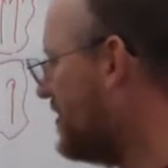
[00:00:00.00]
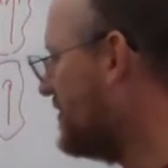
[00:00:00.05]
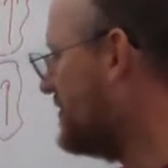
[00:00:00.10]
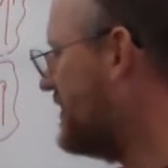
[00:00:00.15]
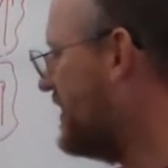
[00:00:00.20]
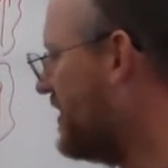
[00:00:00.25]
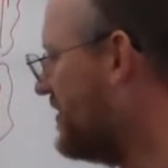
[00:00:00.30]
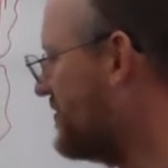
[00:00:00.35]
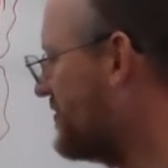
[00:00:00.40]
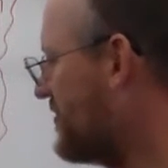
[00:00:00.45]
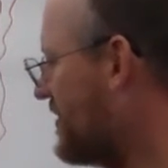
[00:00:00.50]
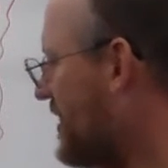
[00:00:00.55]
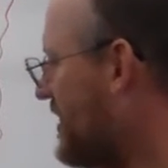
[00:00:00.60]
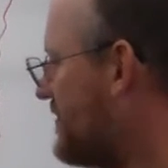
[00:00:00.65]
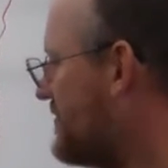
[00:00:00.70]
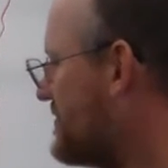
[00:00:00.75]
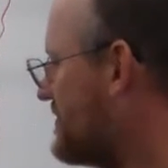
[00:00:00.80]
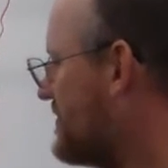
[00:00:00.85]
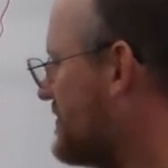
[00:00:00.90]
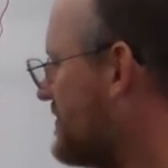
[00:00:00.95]
all
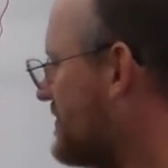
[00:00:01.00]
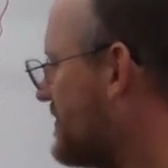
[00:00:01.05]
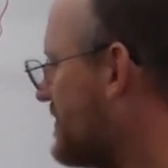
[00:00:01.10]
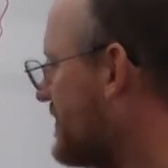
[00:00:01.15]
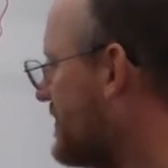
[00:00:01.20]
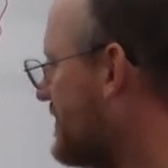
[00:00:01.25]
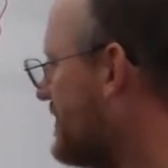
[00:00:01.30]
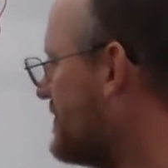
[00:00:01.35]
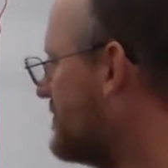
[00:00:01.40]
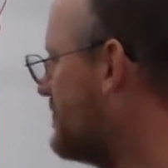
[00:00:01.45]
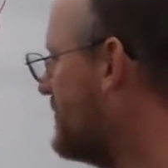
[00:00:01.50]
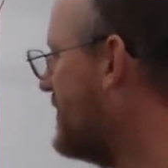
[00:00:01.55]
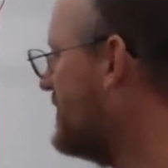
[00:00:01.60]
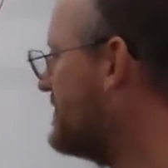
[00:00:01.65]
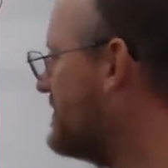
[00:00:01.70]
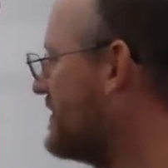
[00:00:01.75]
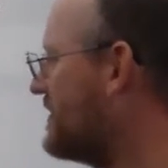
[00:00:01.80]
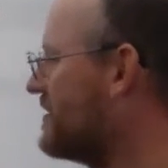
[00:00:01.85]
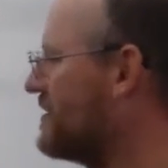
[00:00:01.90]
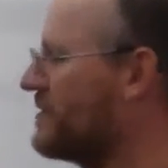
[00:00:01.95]
downdrafts. It's
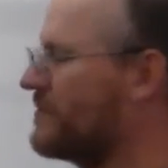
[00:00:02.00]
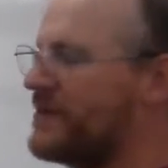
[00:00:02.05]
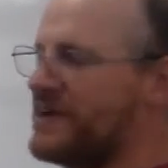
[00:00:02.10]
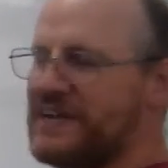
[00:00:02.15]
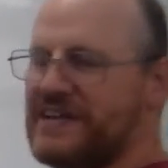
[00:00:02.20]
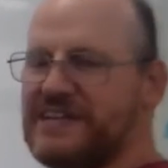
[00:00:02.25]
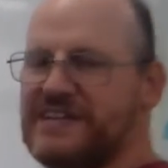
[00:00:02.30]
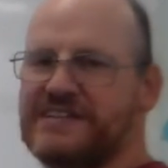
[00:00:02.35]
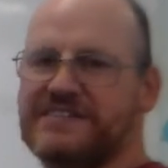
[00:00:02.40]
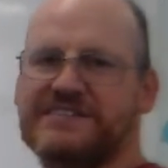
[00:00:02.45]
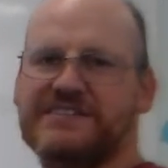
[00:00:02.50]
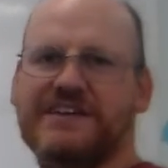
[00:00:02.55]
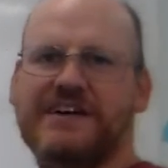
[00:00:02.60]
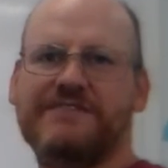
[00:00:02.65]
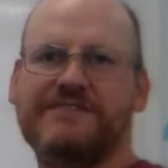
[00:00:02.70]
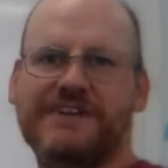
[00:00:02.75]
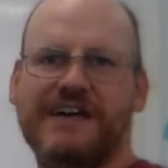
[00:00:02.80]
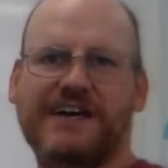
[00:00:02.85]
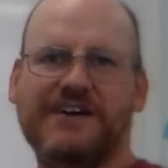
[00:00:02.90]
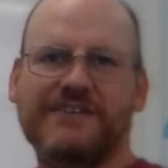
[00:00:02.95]
basically raining
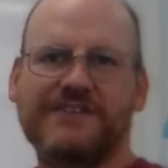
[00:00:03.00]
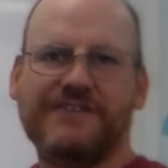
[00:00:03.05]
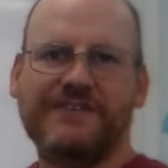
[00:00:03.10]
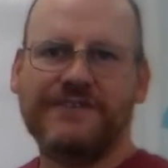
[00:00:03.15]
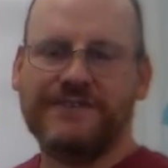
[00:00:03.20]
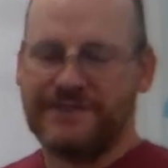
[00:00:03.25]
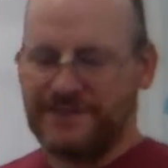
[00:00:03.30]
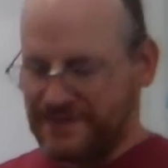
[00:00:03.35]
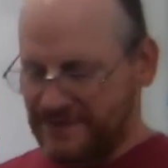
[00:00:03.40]
itself out.